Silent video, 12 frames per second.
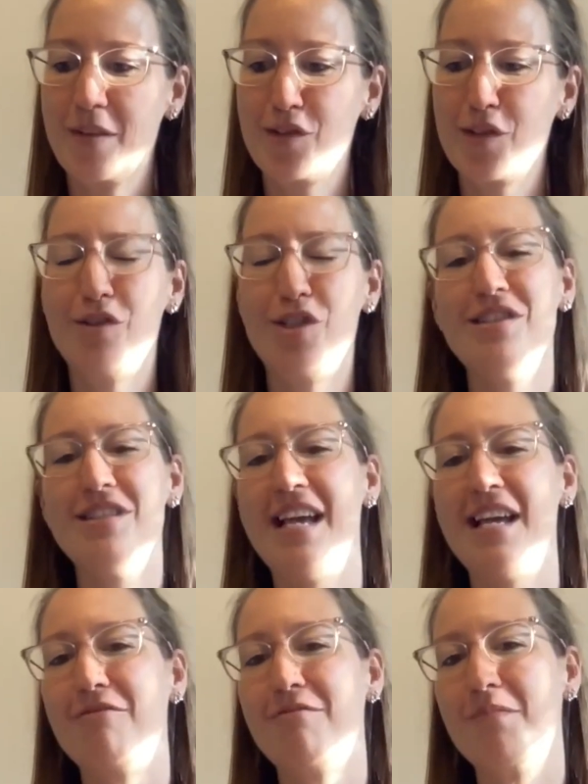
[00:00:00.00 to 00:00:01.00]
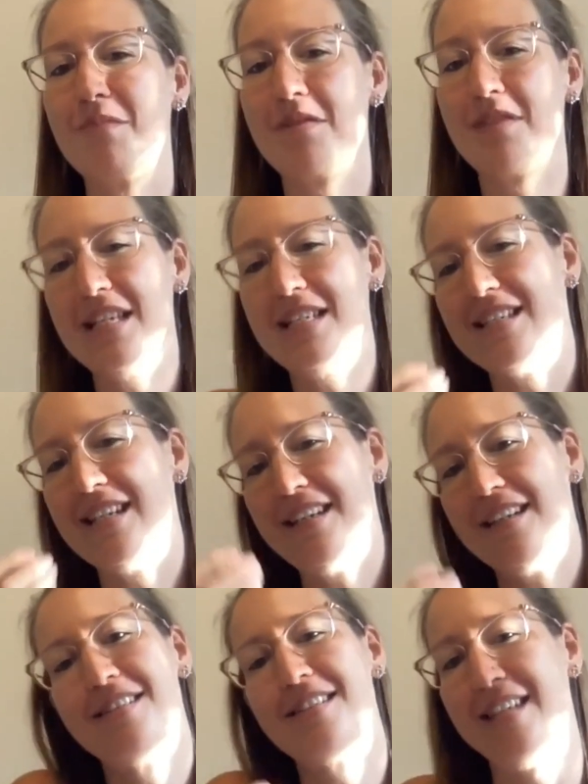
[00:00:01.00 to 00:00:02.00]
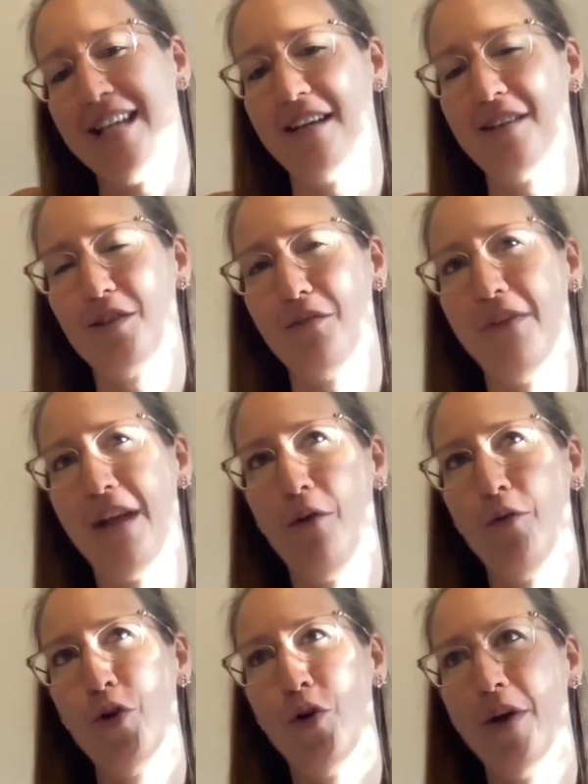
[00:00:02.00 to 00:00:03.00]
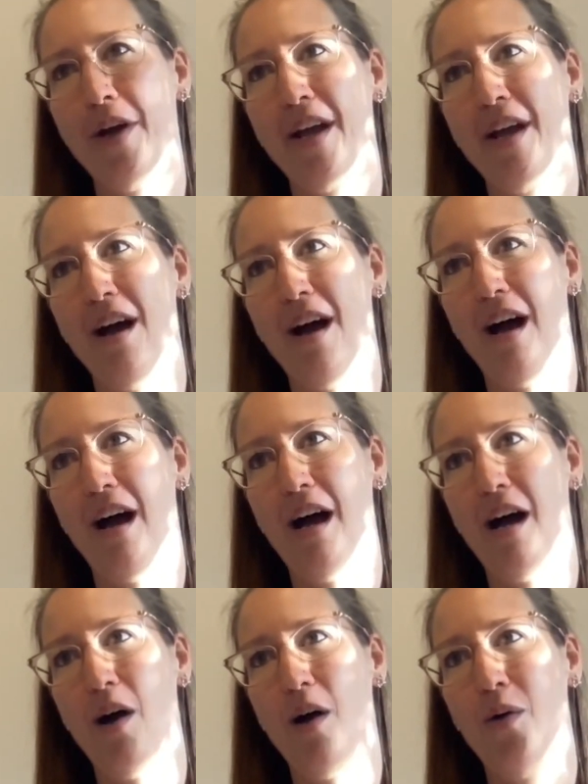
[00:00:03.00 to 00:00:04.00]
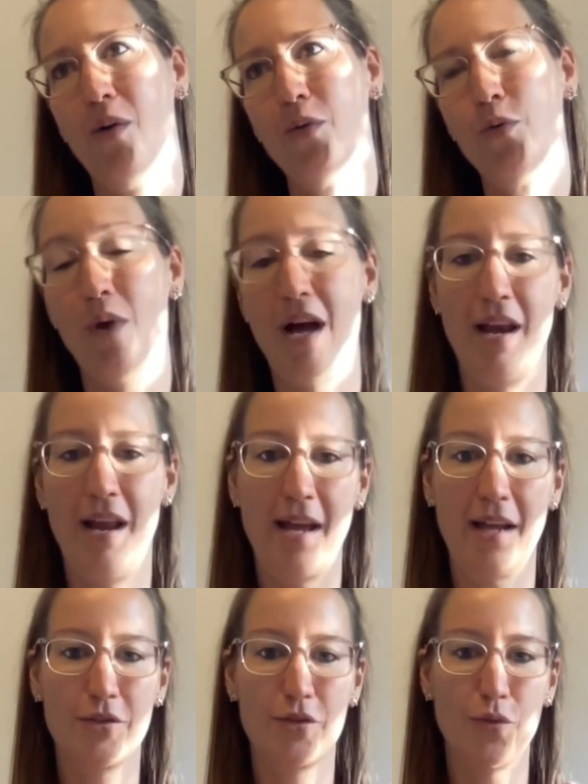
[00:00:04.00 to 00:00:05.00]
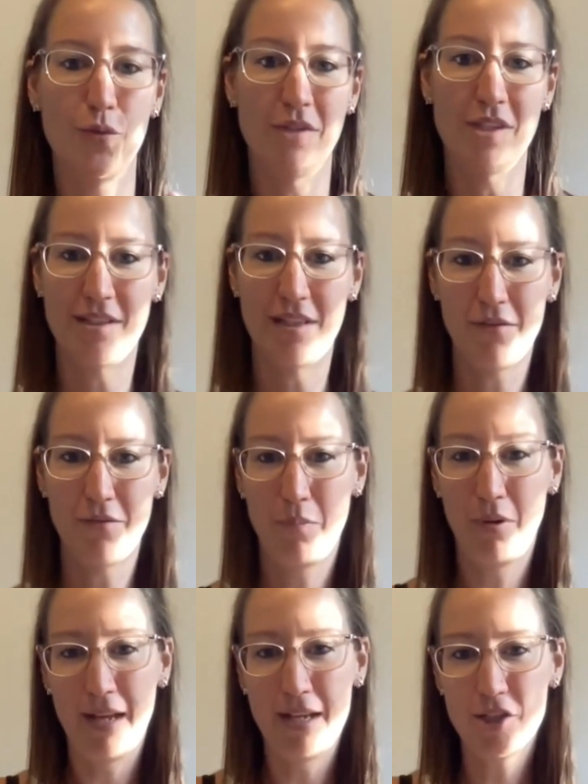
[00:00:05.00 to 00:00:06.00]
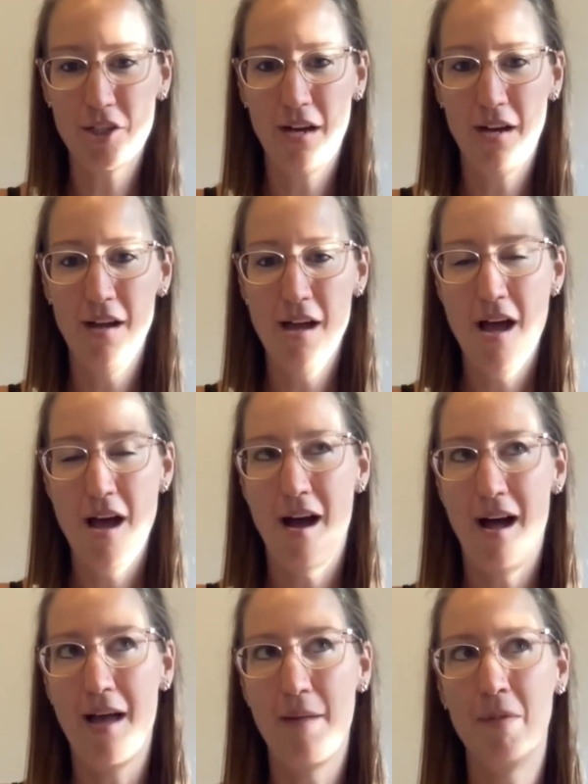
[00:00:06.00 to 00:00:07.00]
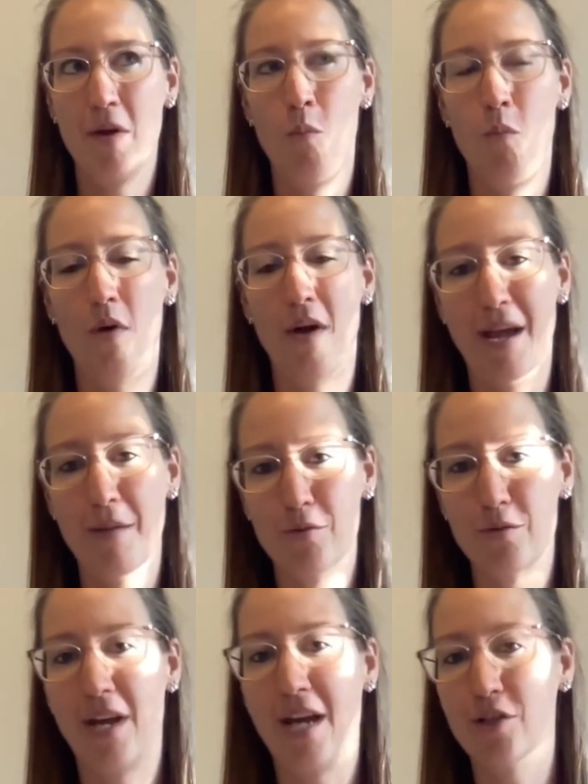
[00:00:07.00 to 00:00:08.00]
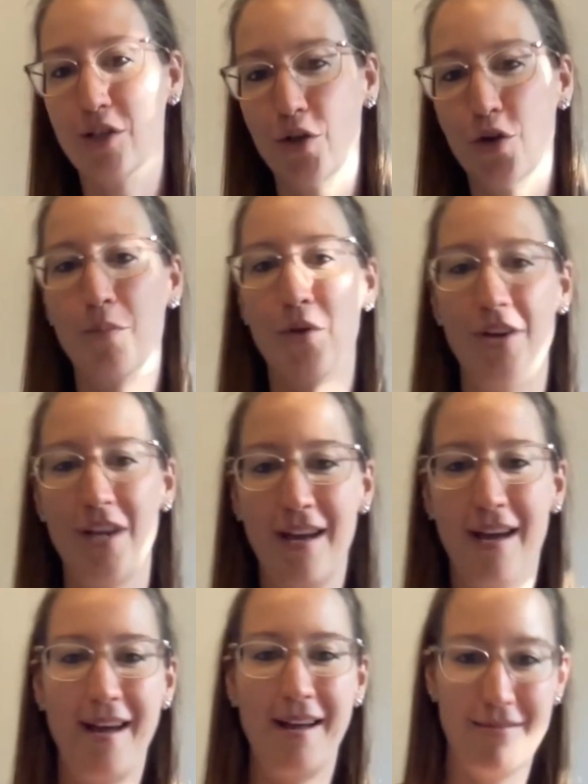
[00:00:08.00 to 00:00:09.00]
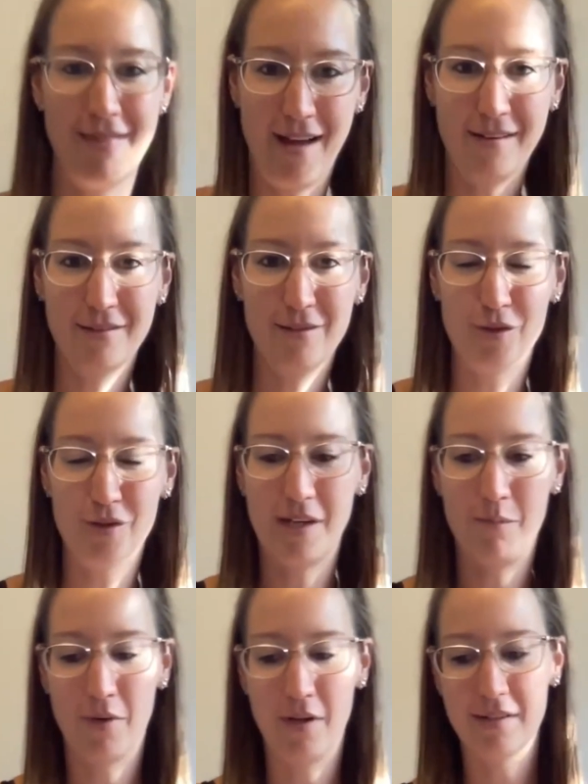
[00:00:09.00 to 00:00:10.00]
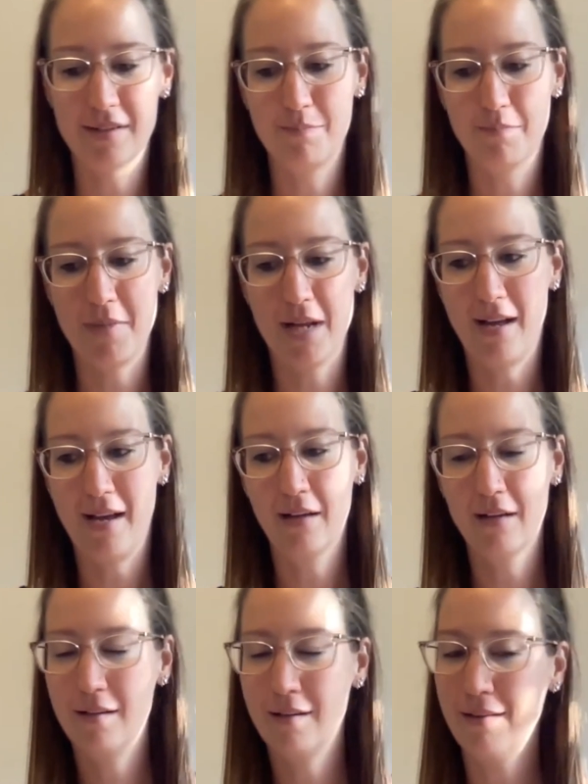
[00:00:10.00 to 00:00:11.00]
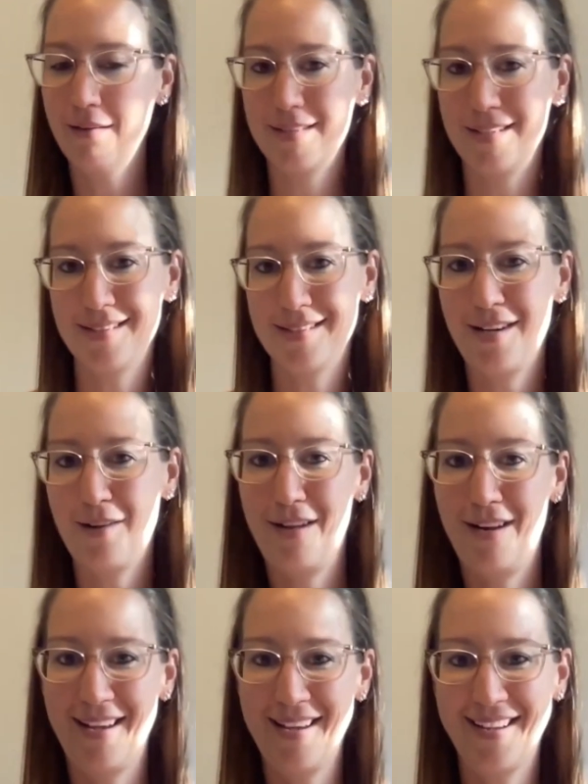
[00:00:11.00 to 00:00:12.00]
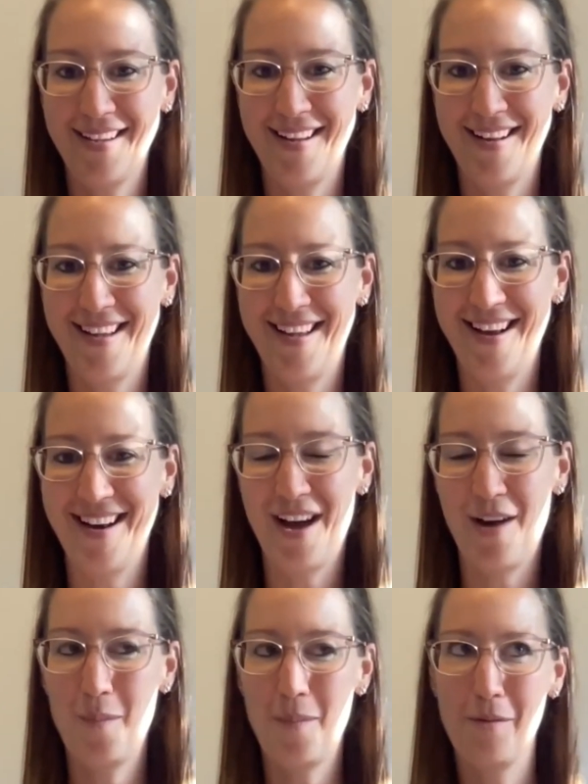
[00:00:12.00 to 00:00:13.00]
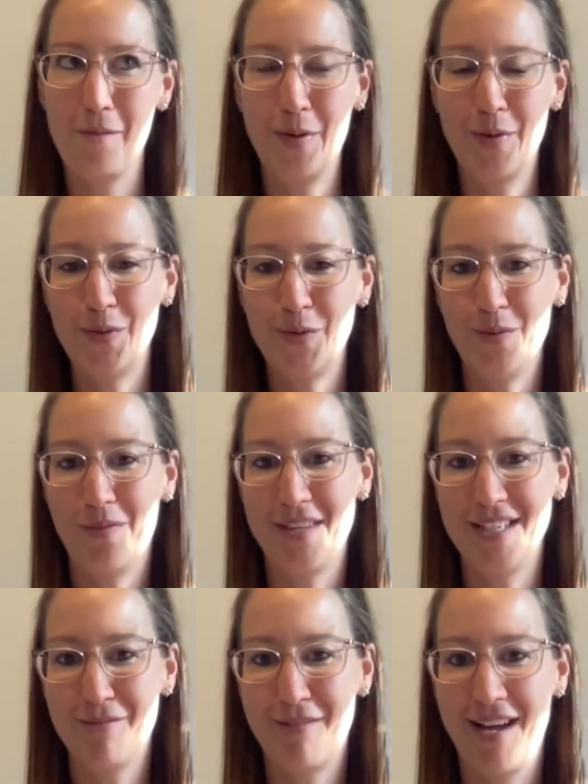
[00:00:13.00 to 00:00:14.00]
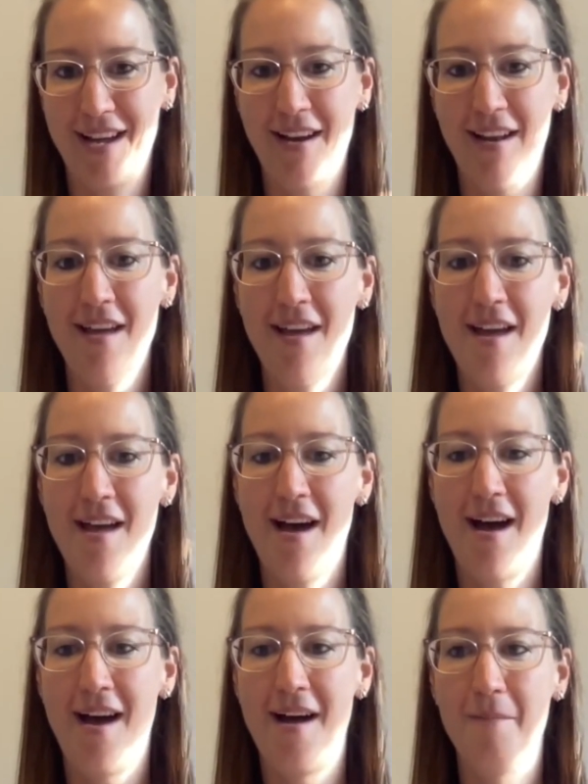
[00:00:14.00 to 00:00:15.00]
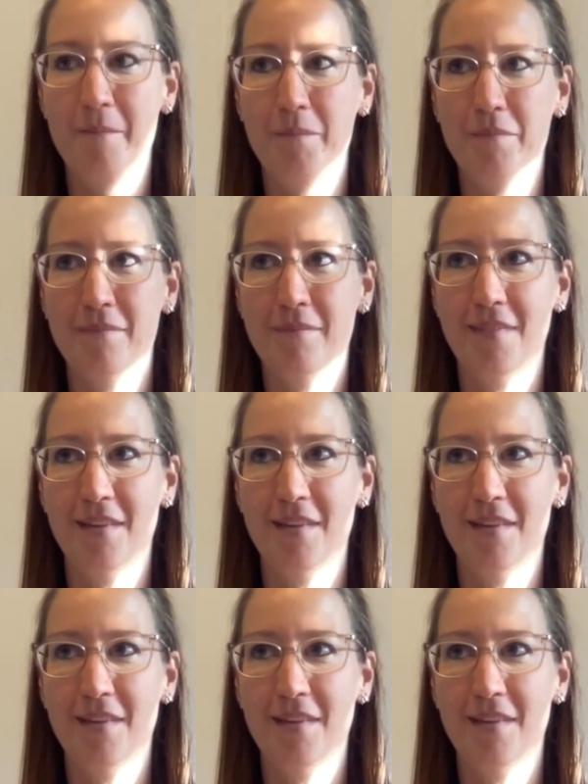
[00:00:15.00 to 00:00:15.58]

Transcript: so just like these little things of now knowing how do I like to receive pleasure, I'm now more able to actually communicate that to someone and be like, this is how I like it, and how about we're going to do it this way? And um,